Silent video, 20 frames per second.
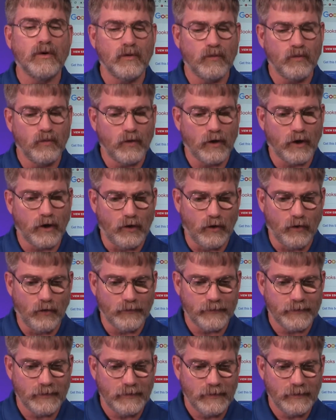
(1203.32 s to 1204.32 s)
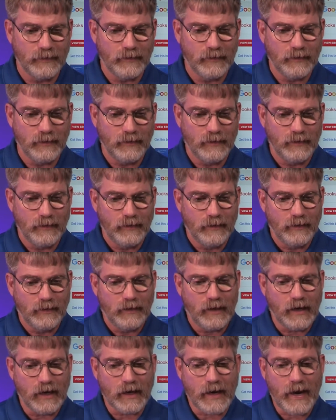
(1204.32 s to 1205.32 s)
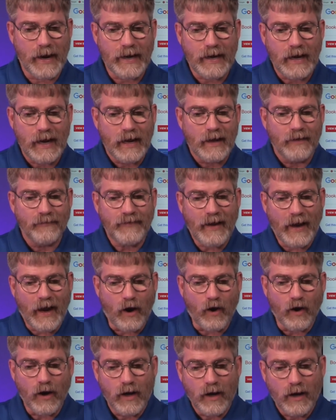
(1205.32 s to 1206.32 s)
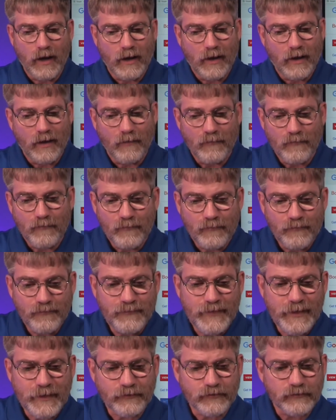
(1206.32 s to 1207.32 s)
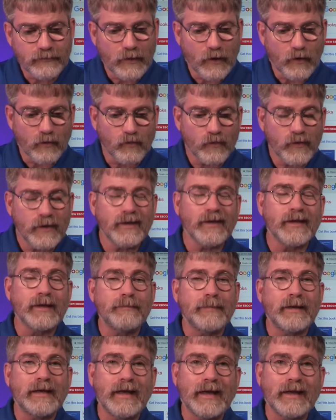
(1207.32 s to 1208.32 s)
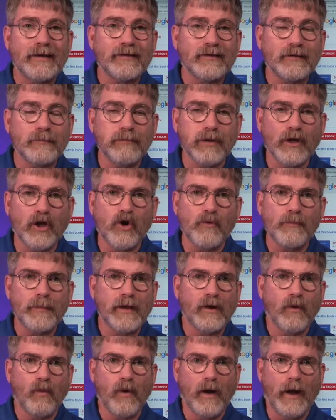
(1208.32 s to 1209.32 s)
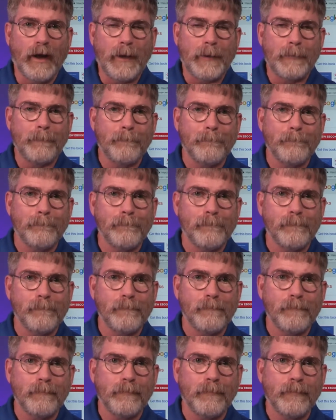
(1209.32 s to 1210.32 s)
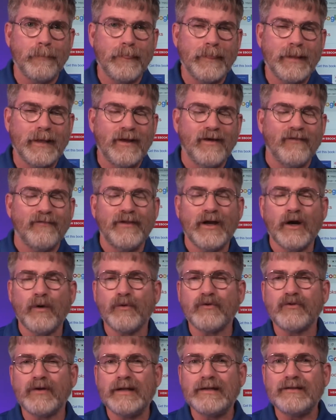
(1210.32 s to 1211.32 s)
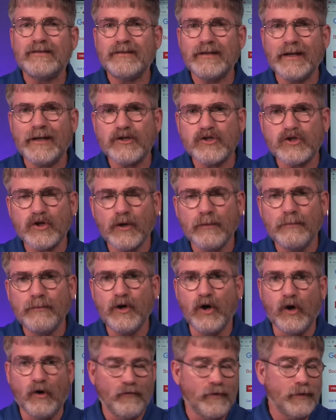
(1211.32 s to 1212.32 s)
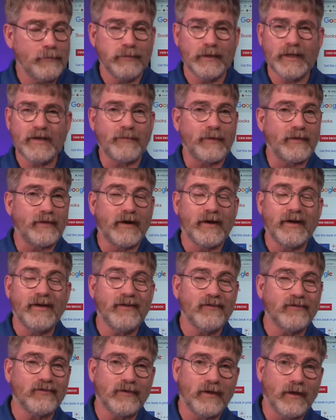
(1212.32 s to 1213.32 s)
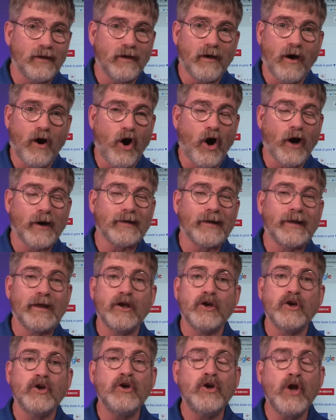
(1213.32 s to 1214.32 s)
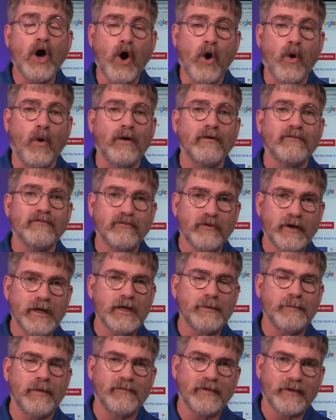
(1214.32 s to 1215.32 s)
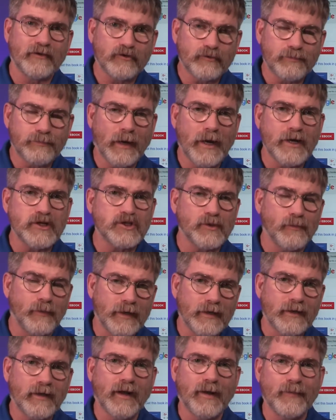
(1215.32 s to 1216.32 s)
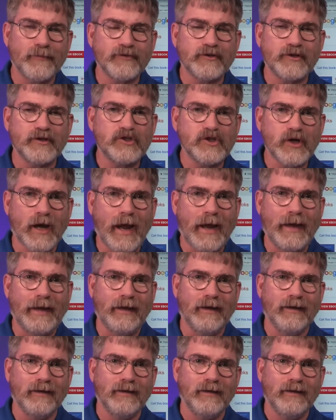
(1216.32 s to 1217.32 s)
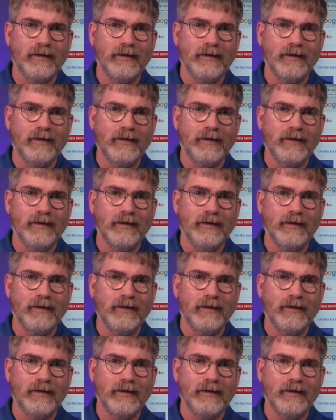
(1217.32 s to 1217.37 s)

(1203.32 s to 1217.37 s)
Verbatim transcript: world. All right, now, this really began to blow me away. There was an intentional move, and believe me, there is hardly no freedom of expression when it comes to China.